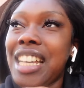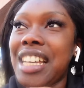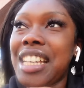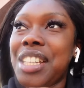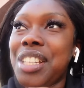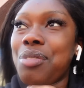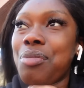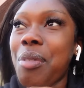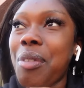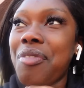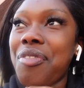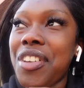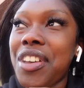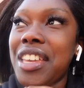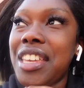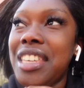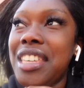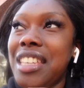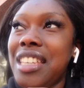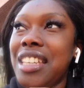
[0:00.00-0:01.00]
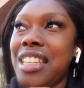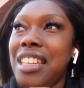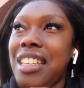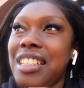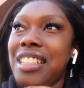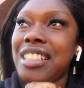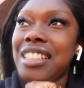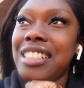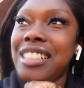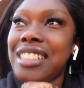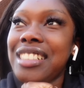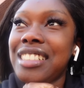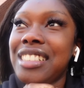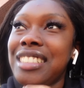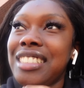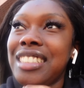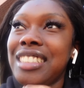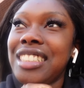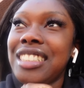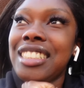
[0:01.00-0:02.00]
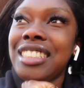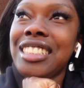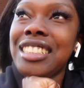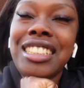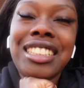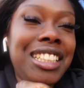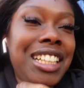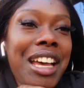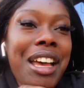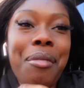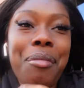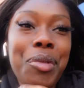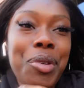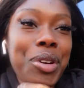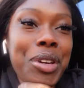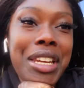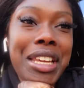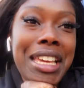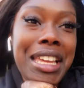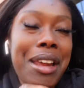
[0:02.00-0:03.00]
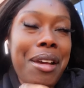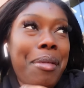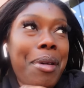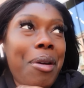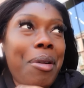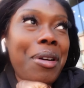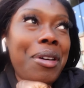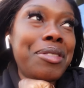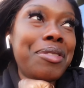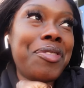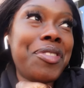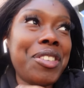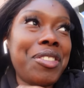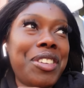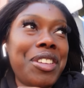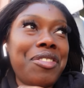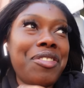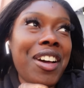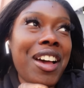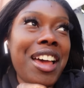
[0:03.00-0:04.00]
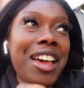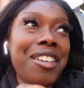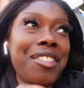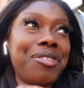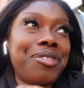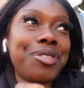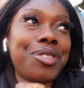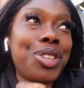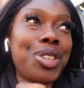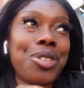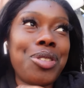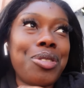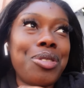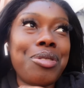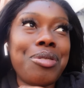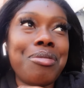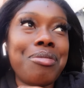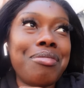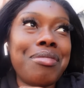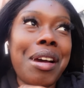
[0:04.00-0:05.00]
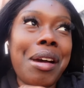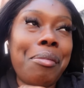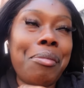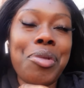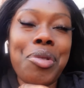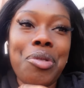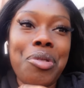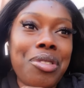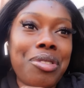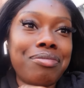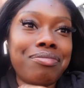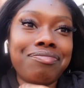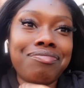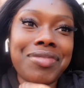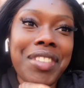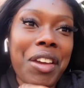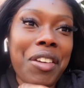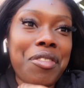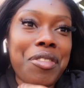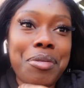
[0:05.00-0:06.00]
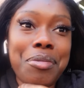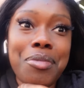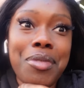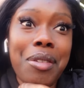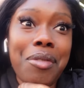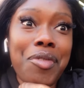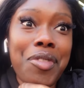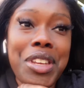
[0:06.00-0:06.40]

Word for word: And it's 1:30. I'm not going to get there by 1:55, 2. I'm not. I'm